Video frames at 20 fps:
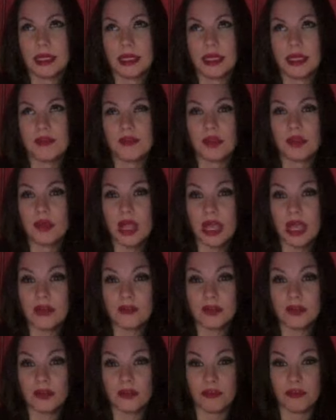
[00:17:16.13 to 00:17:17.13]
If you
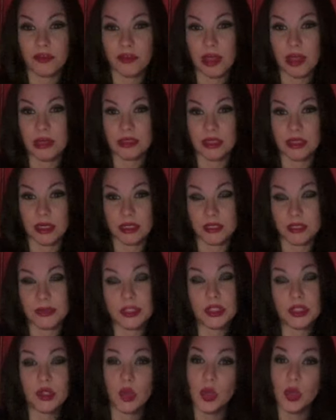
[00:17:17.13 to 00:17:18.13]
have your fifth house cusp
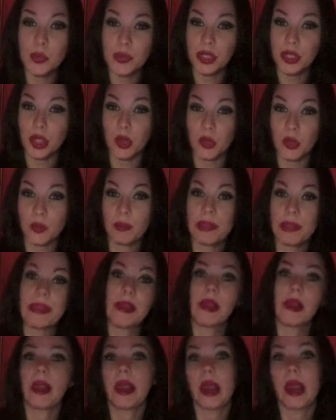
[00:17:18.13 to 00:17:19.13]
in Scorpio,
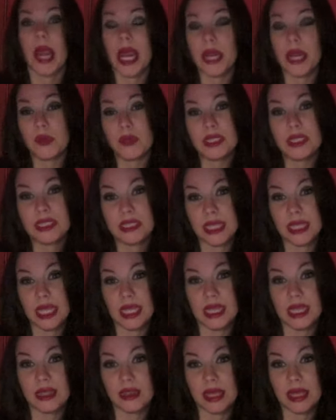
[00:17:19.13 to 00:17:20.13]
I would
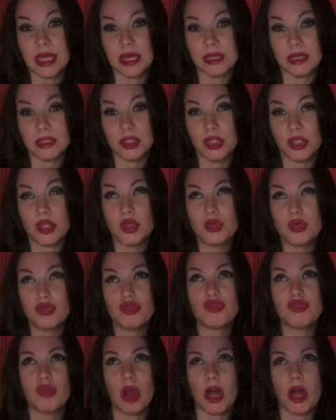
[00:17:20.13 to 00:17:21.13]
say that you
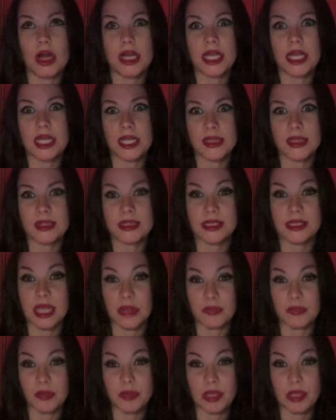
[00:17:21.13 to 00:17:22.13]
draw in the
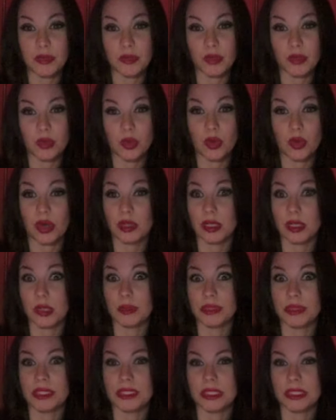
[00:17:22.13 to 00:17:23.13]
type of people who are a little
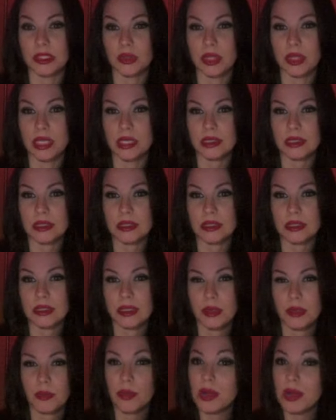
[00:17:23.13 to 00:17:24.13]
mysterious,
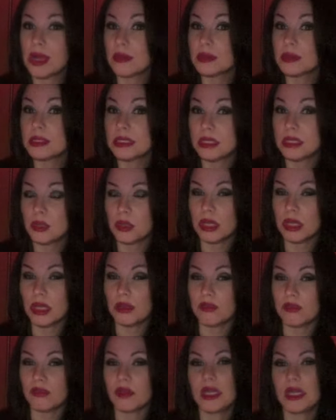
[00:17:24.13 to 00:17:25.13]
perhaps
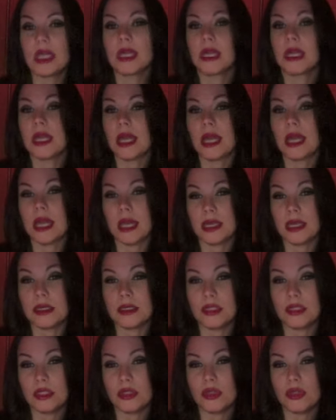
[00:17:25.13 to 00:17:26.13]
secretive,
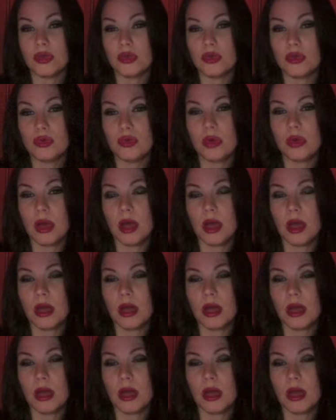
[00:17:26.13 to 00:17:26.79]
and you,